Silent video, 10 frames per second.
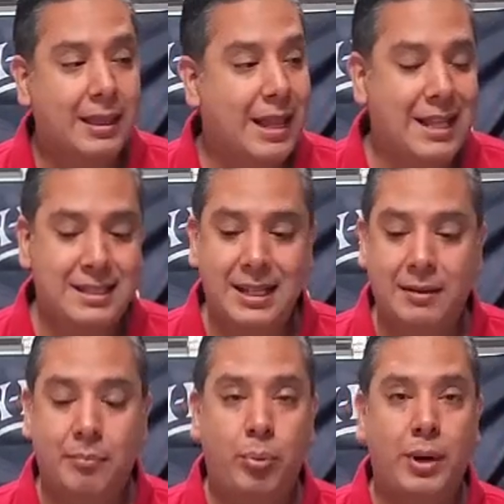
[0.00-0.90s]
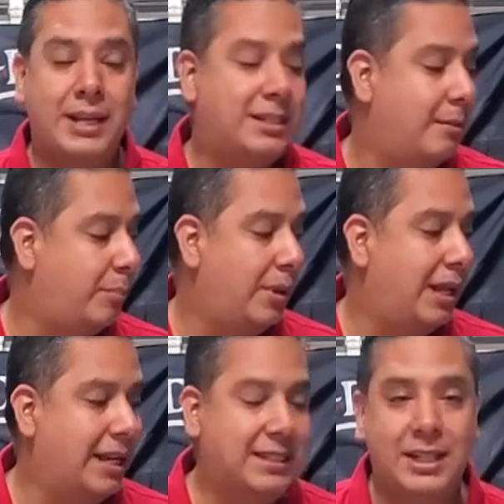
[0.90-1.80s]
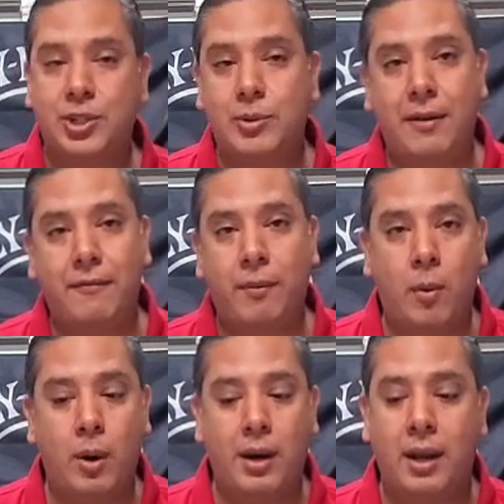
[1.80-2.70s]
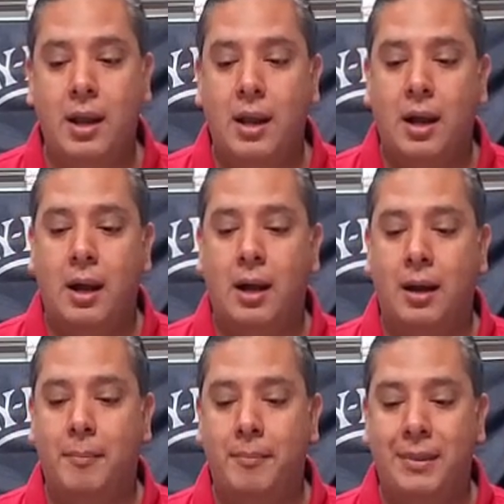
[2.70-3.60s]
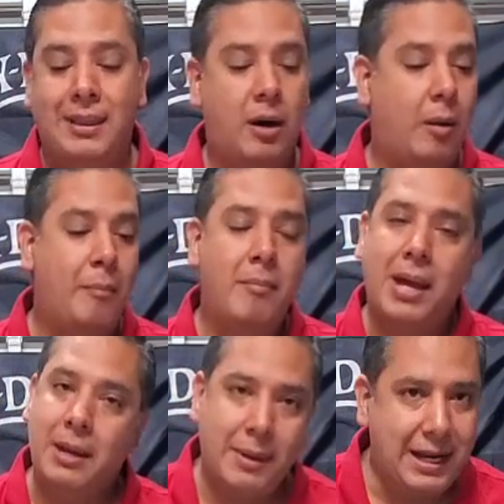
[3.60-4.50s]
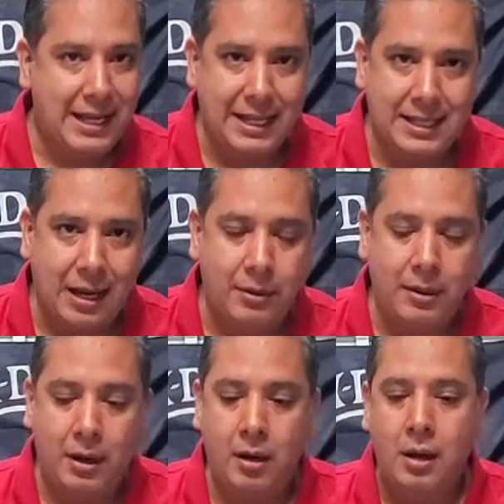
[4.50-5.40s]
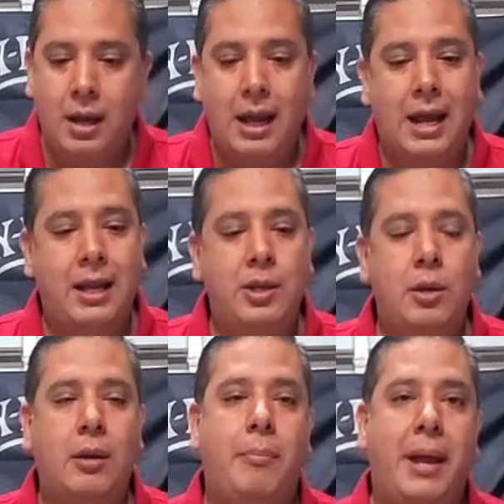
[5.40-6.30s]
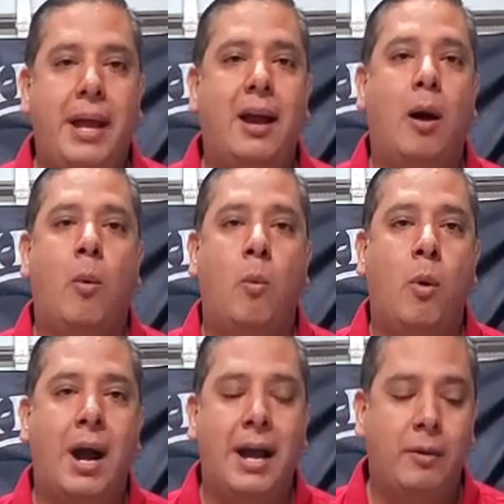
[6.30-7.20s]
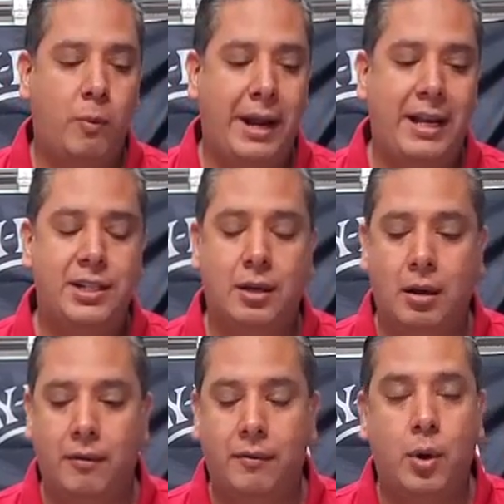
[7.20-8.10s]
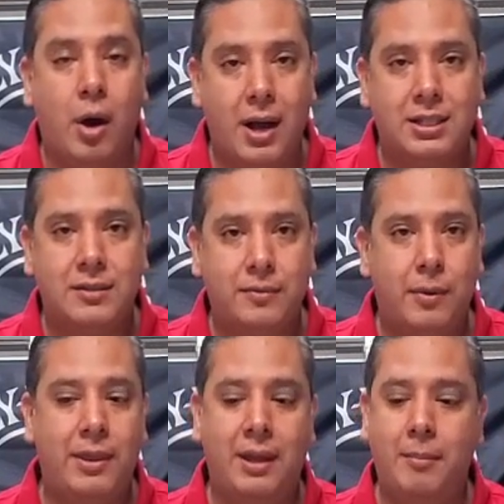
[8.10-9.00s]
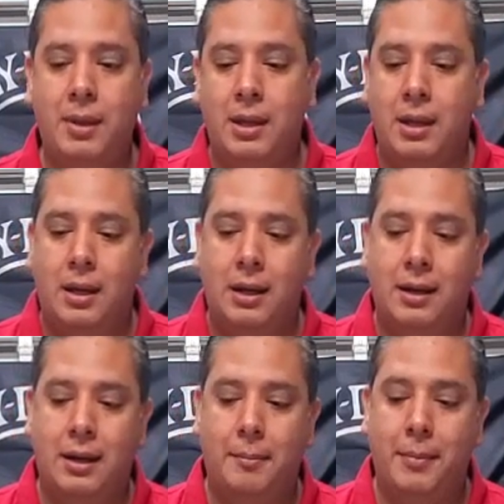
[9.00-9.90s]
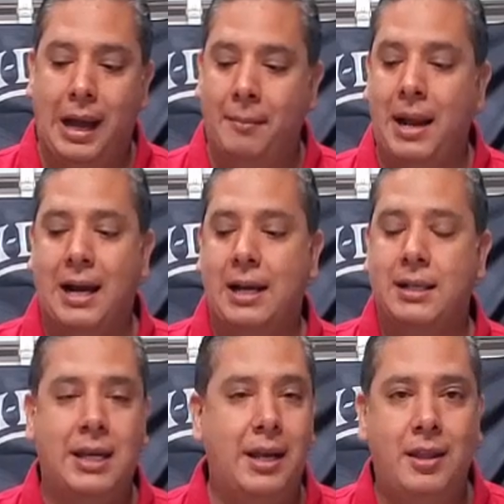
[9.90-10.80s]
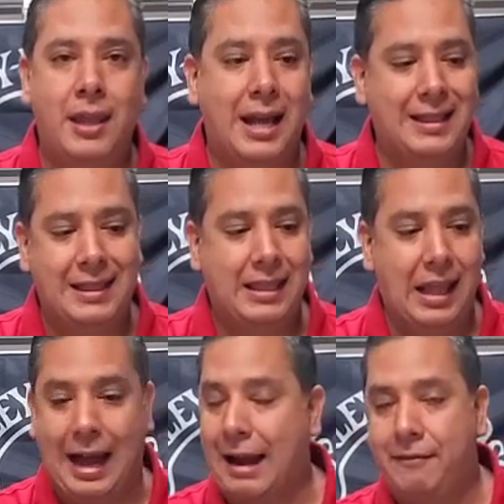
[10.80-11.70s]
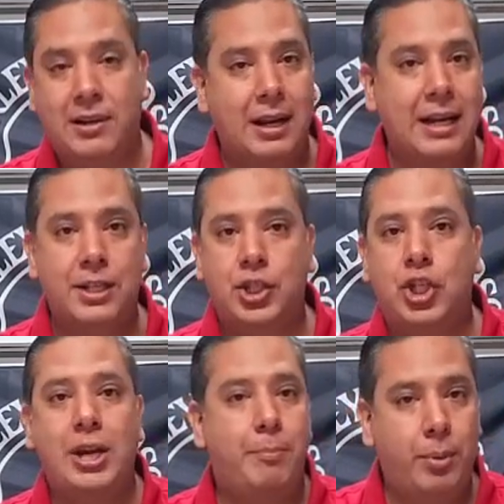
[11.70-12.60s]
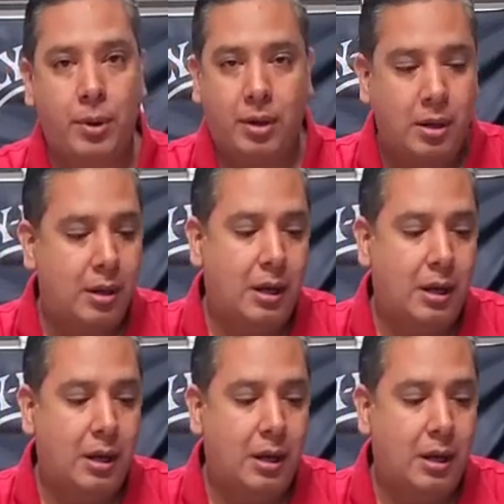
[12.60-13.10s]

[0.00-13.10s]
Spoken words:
that's it. Pretty simple, like I said, straightforward. There are many kits out there, and you could pay a wide range of cost for them. I'm not going to tell you that I've done it cheaper,